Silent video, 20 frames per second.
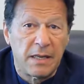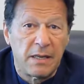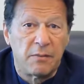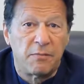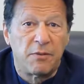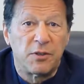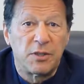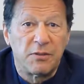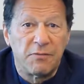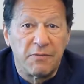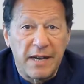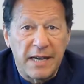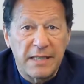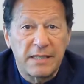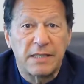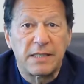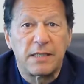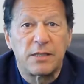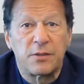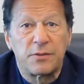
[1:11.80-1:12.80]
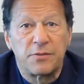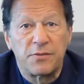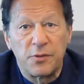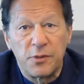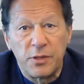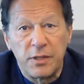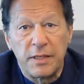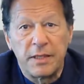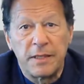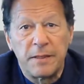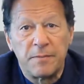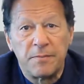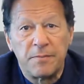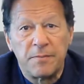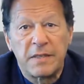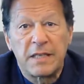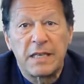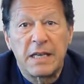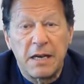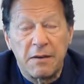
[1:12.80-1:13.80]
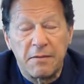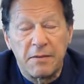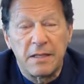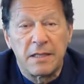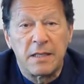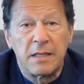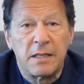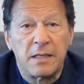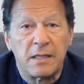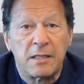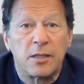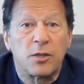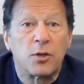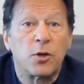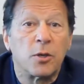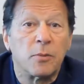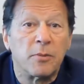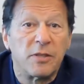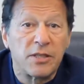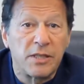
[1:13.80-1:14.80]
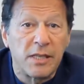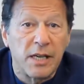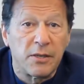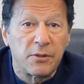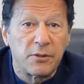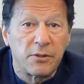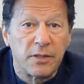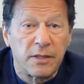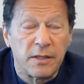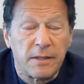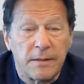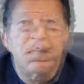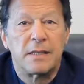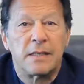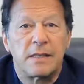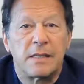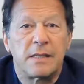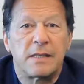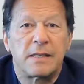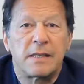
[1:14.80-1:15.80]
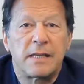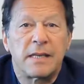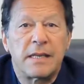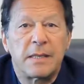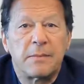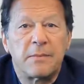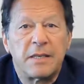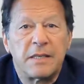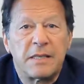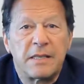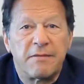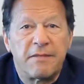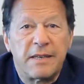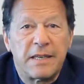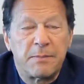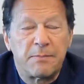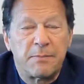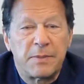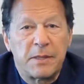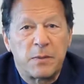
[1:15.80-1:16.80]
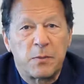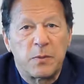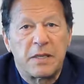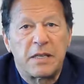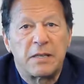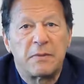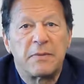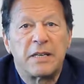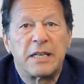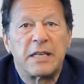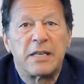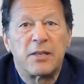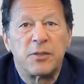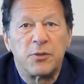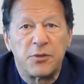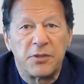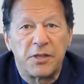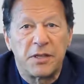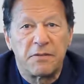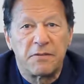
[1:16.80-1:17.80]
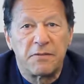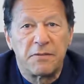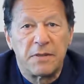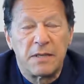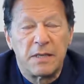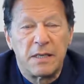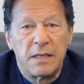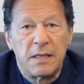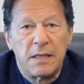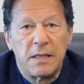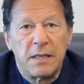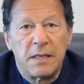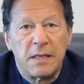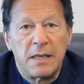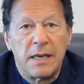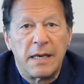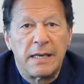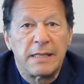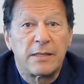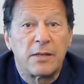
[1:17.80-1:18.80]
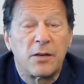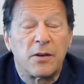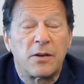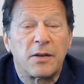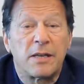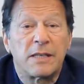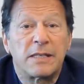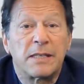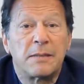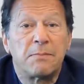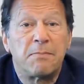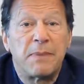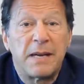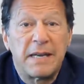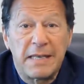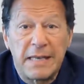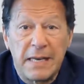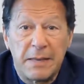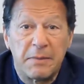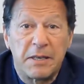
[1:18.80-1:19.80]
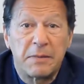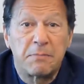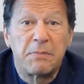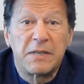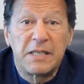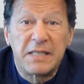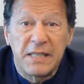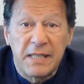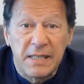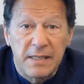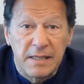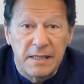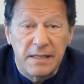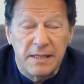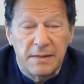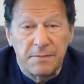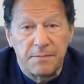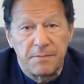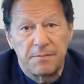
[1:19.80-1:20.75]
for the vaccine to fully cover the global south. Sustainable development will remain elusive as long as the pandemic persists.